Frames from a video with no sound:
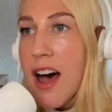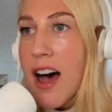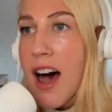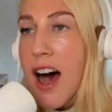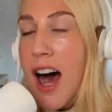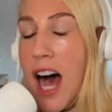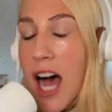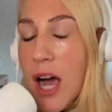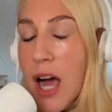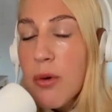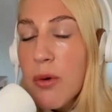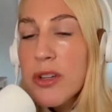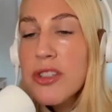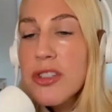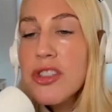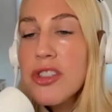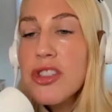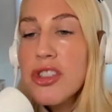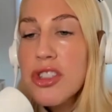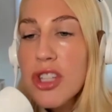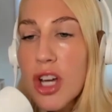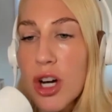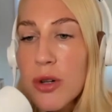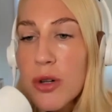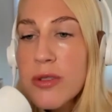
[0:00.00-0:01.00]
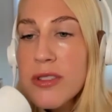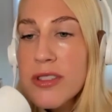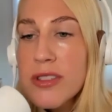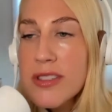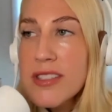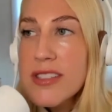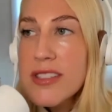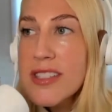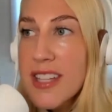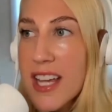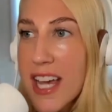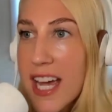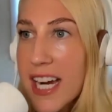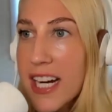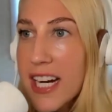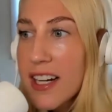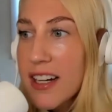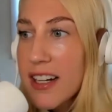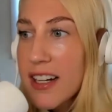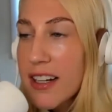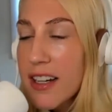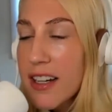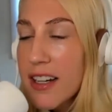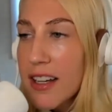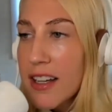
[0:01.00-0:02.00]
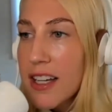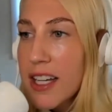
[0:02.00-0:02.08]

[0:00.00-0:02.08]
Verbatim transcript: I was so sick.